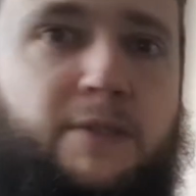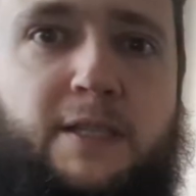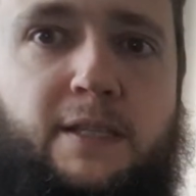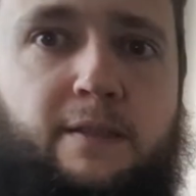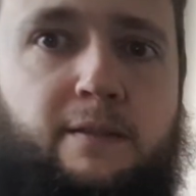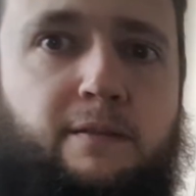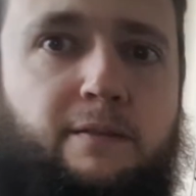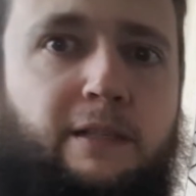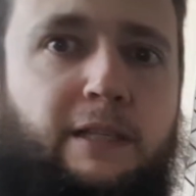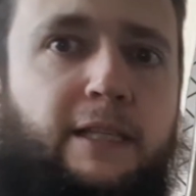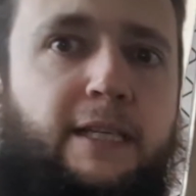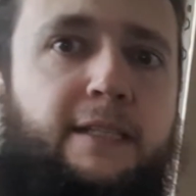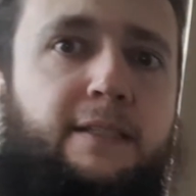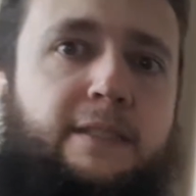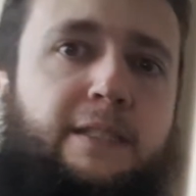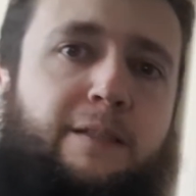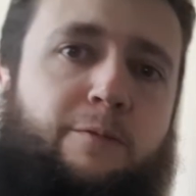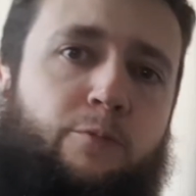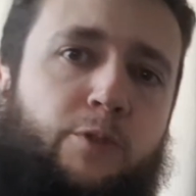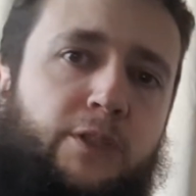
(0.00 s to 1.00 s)

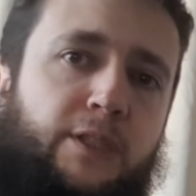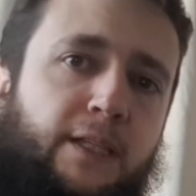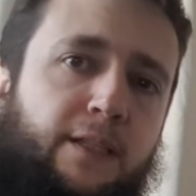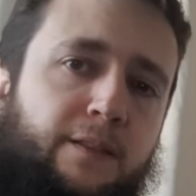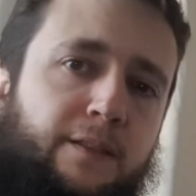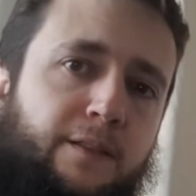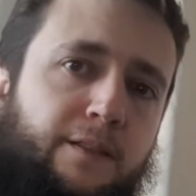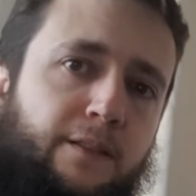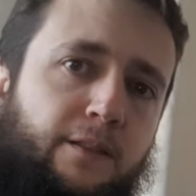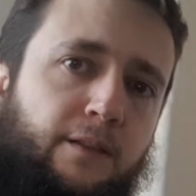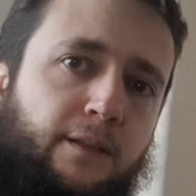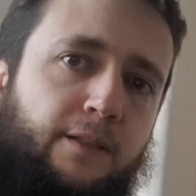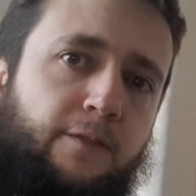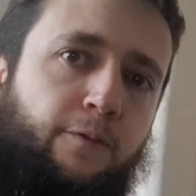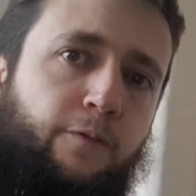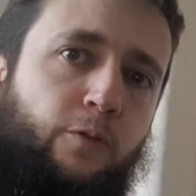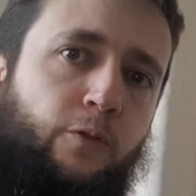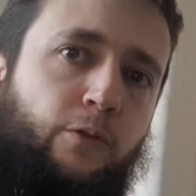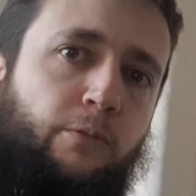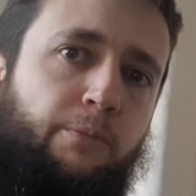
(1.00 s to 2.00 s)
linked in with exercise
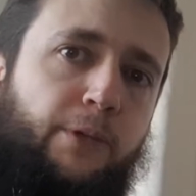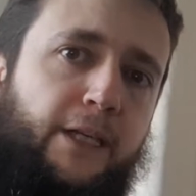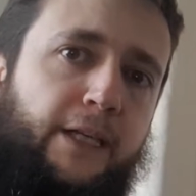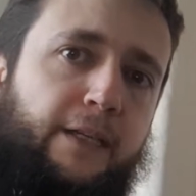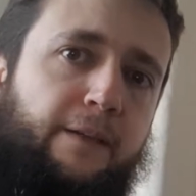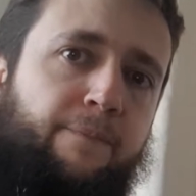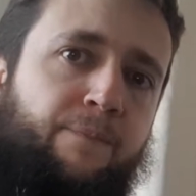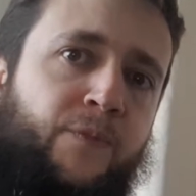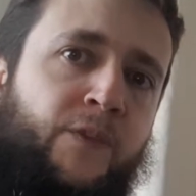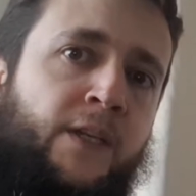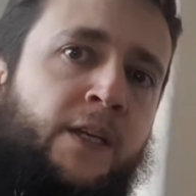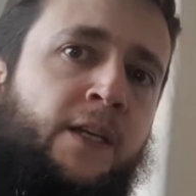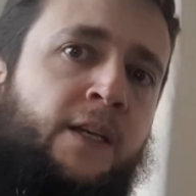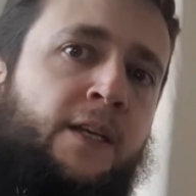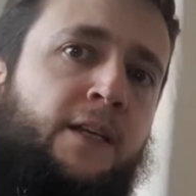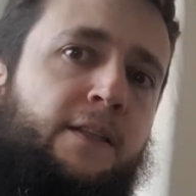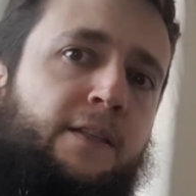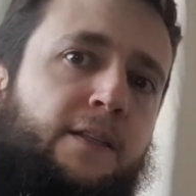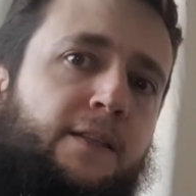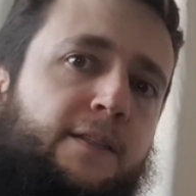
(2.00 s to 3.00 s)
4b.
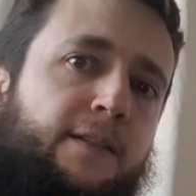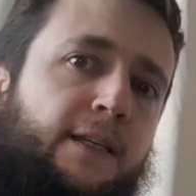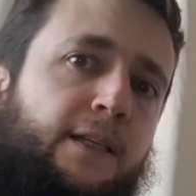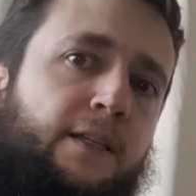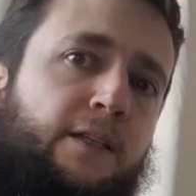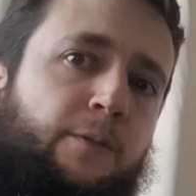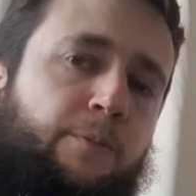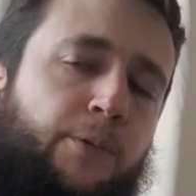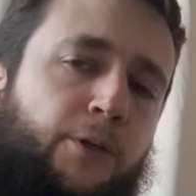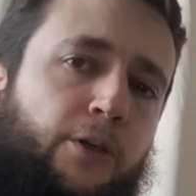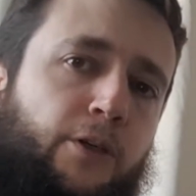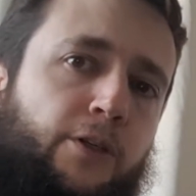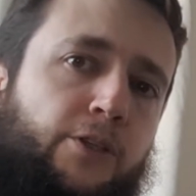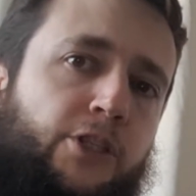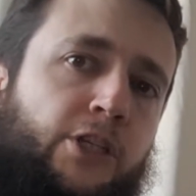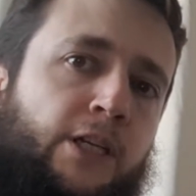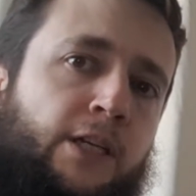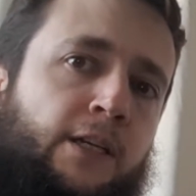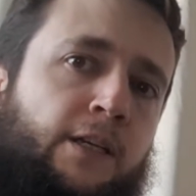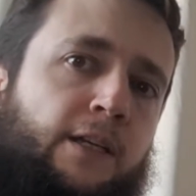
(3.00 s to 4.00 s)
The second
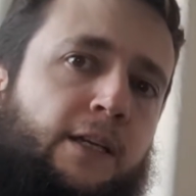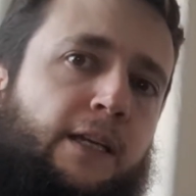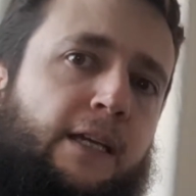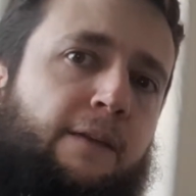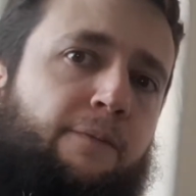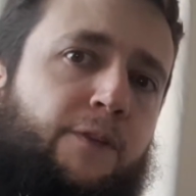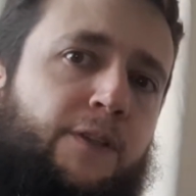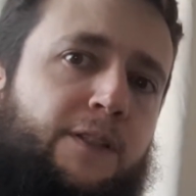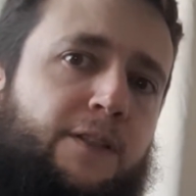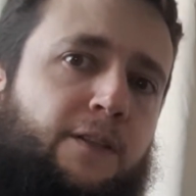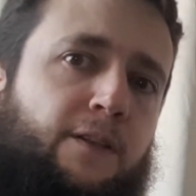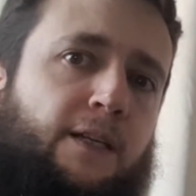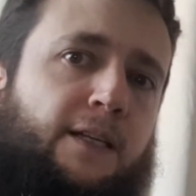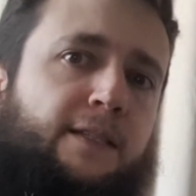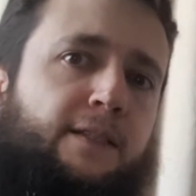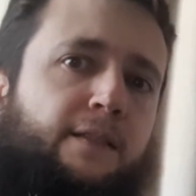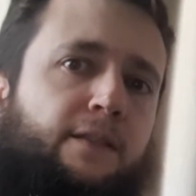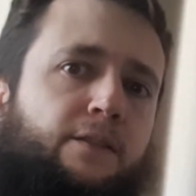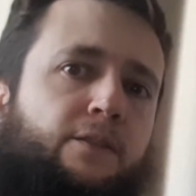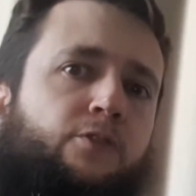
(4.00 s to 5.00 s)
approach
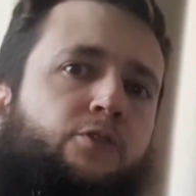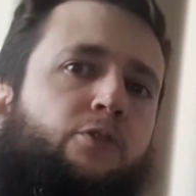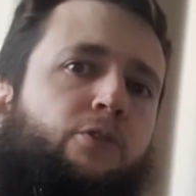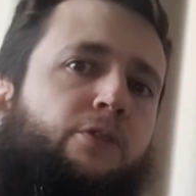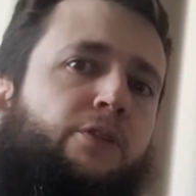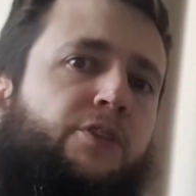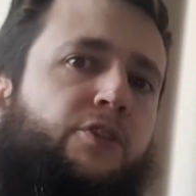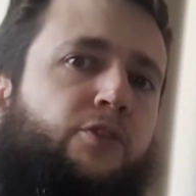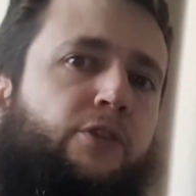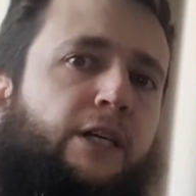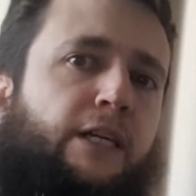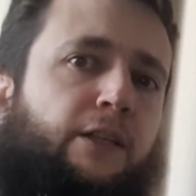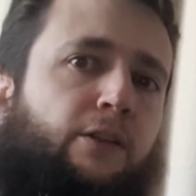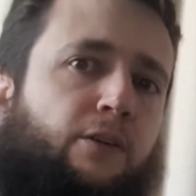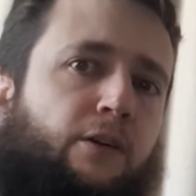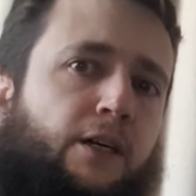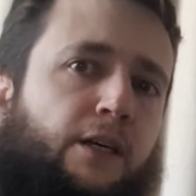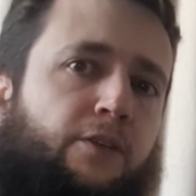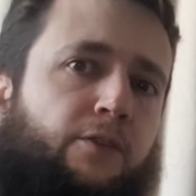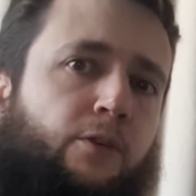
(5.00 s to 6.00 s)
emphasised that to draw a straight
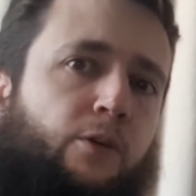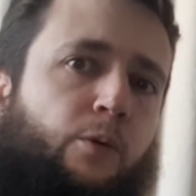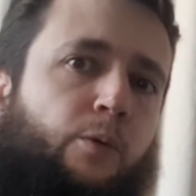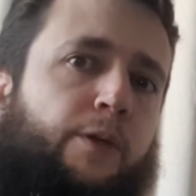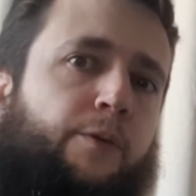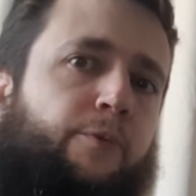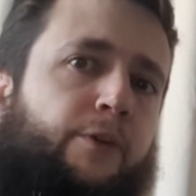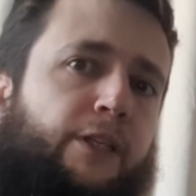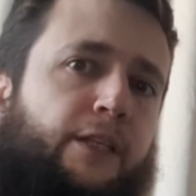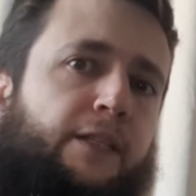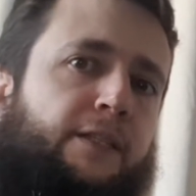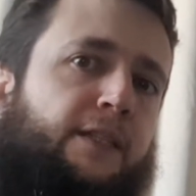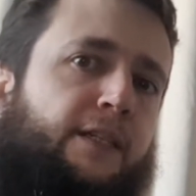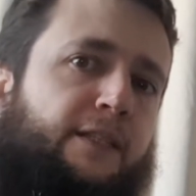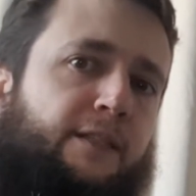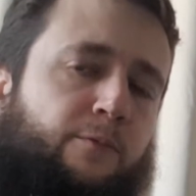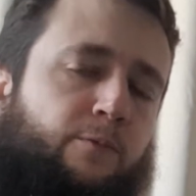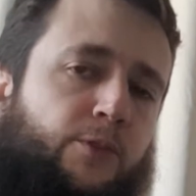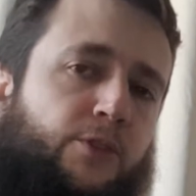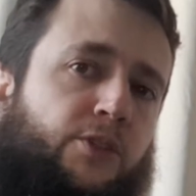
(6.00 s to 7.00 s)
line, all we really
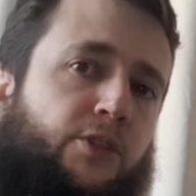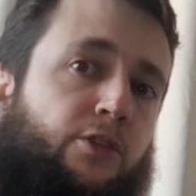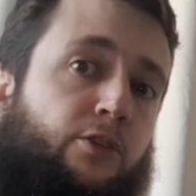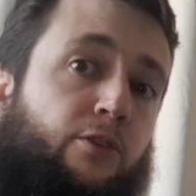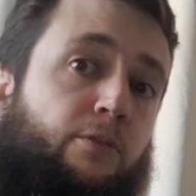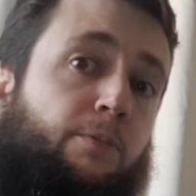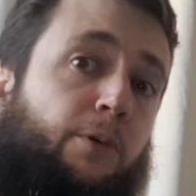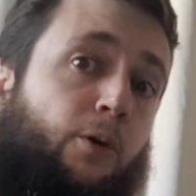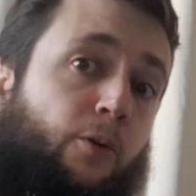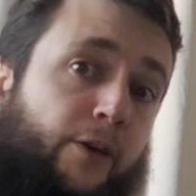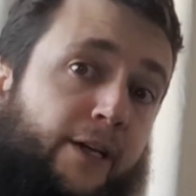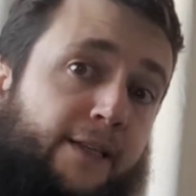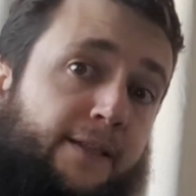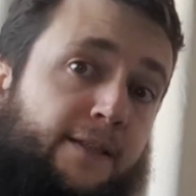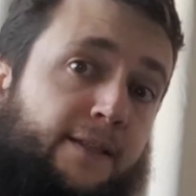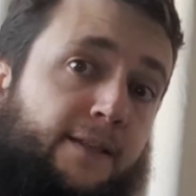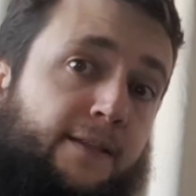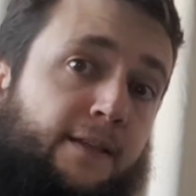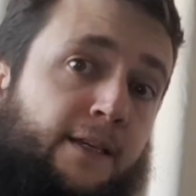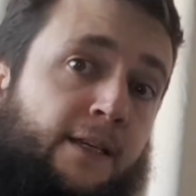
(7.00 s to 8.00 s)
needed was 2
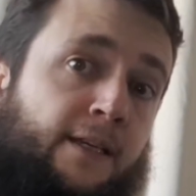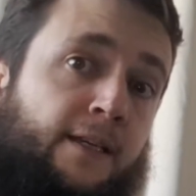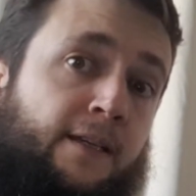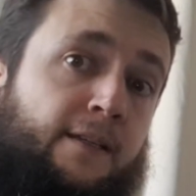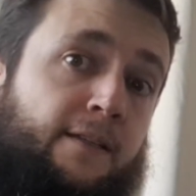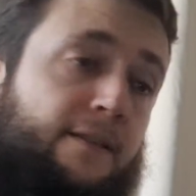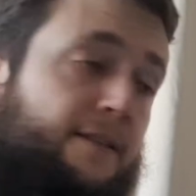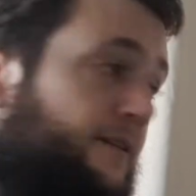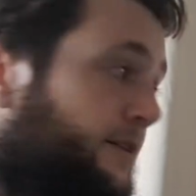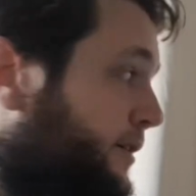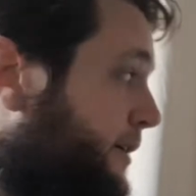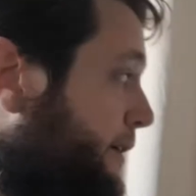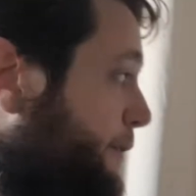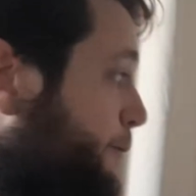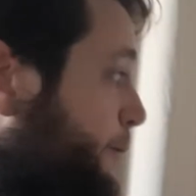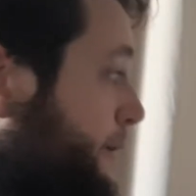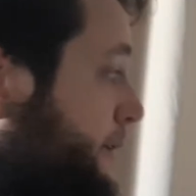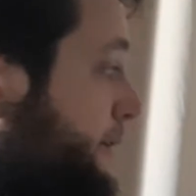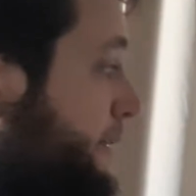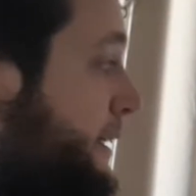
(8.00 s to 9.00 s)
points. So
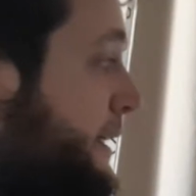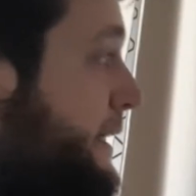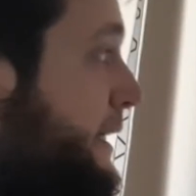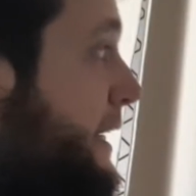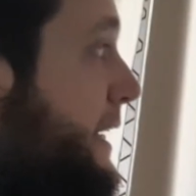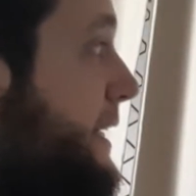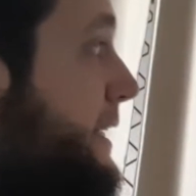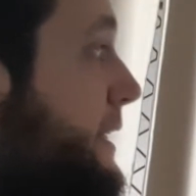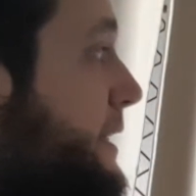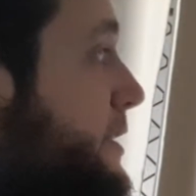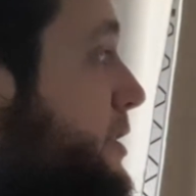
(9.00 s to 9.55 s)
if we could get any